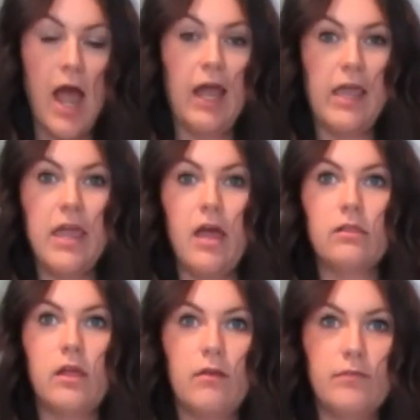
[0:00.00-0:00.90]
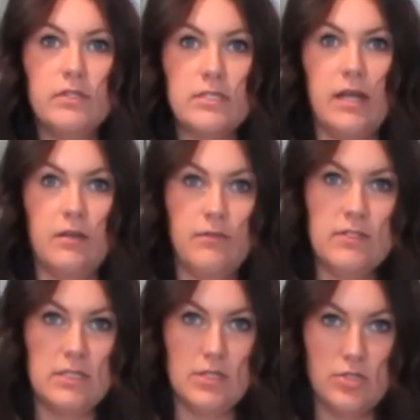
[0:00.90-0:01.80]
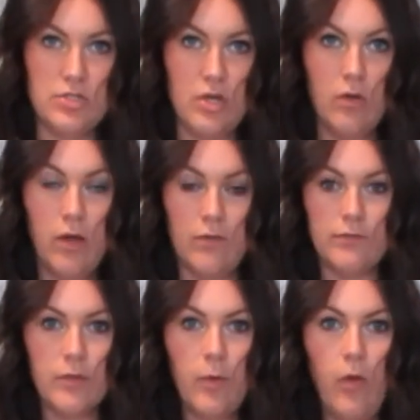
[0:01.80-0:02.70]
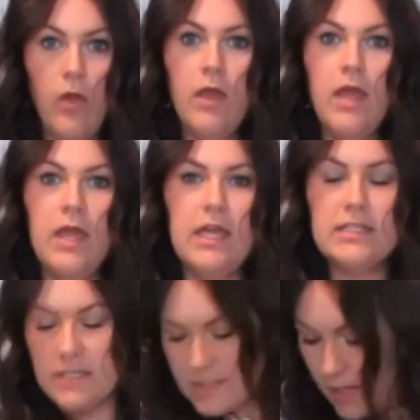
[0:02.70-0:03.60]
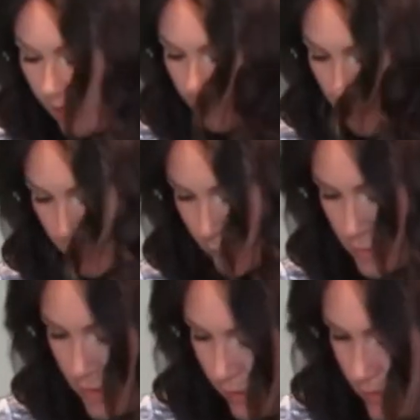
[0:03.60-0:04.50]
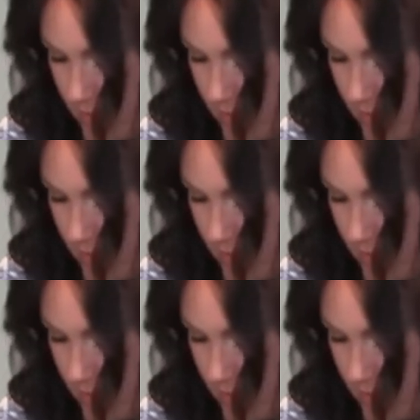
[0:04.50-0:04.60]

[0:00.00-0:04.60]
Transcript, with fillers: I love the design of this. It is so comfortable. It doesn't have the ruching on the